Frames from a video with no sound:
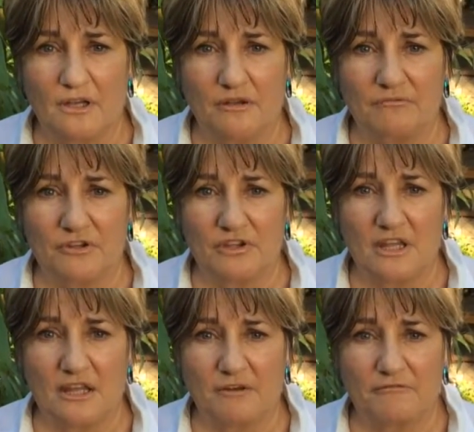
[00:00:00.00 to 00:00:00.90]
If you
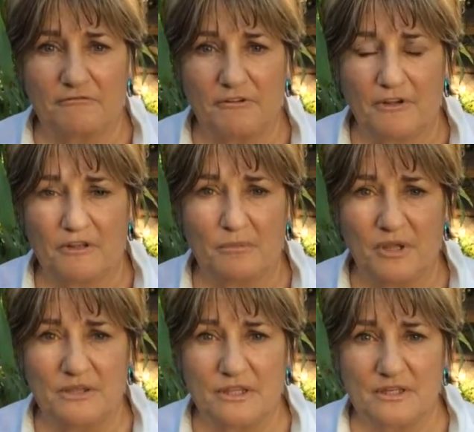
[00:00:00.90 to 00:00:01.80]
think of the
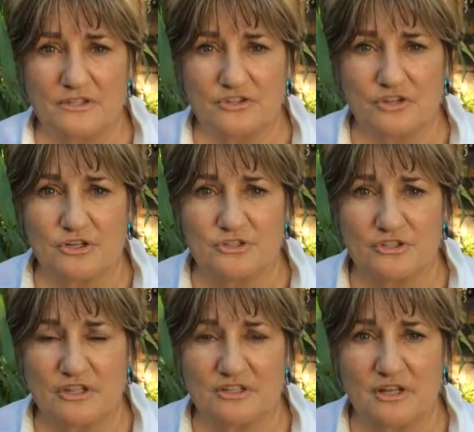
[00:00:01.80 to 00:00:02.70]
Methodist
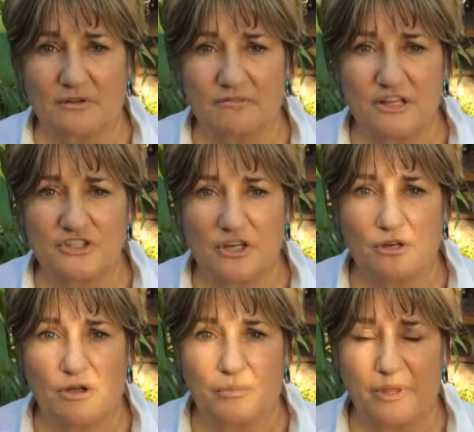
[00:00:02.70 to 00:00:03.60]
Church, the Salvation
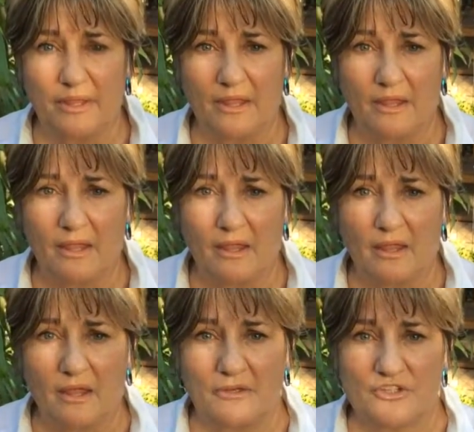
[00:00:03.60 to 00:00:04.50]
Army,
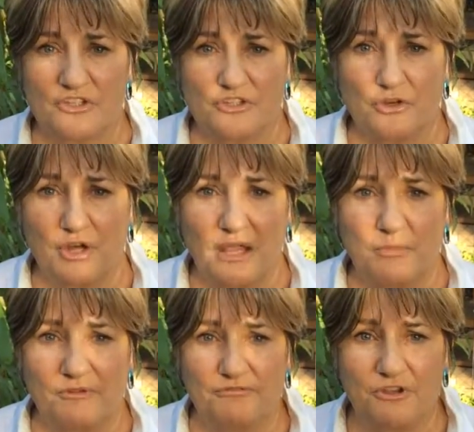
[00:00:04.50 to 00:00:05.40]
just to
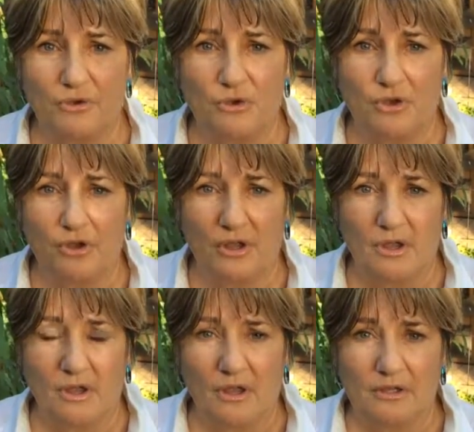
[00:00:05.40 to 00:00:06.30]
name a few.
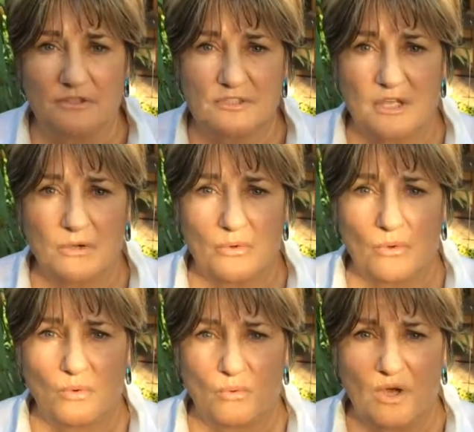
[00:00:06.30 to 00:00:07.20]
So
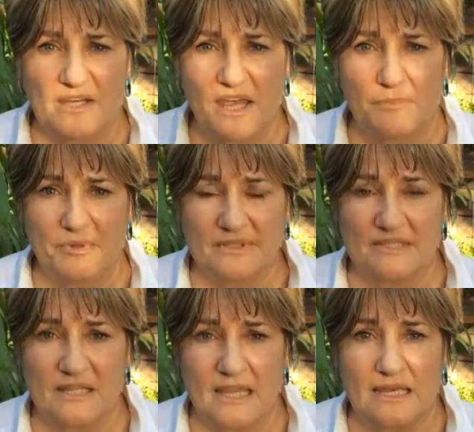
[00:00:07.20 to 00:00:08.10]
what
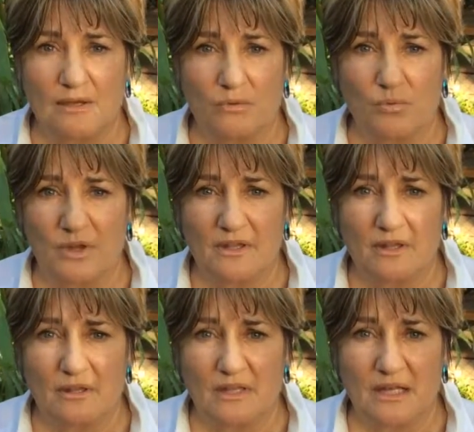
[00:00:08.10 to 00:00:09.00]
happens then
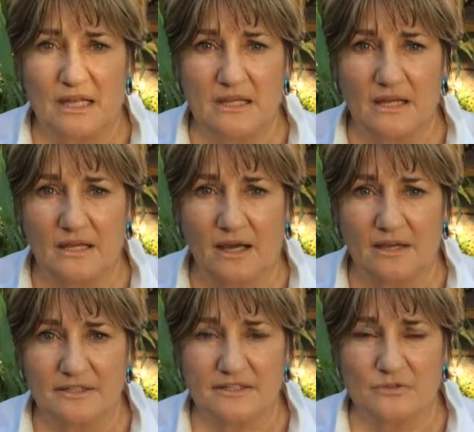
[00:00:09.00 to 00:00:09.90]
when the leader
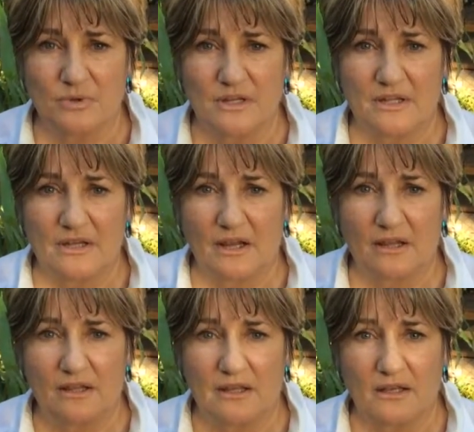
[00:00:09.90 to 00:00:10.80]
dies, when
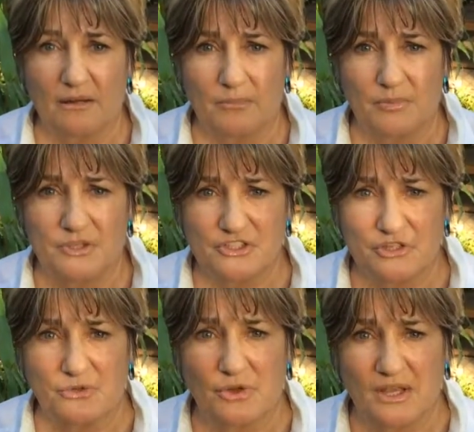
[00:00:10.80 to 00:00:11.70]
the
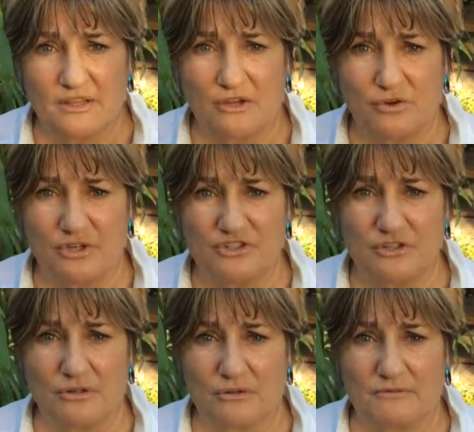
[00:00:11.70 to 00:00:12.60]
person who had the
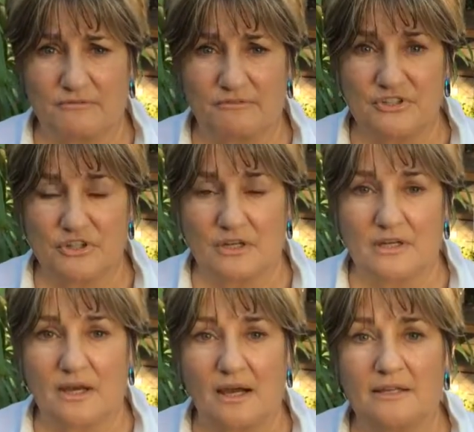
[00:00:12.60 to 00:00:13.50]
original
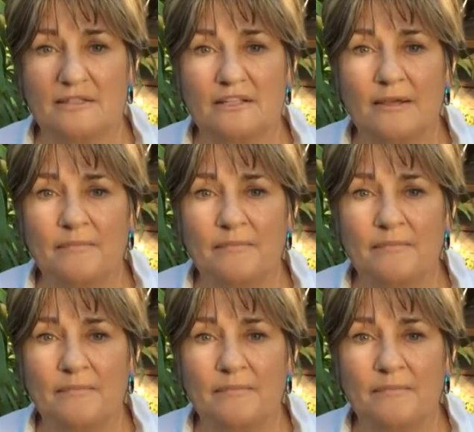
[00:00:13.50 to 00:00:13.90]
vision dies?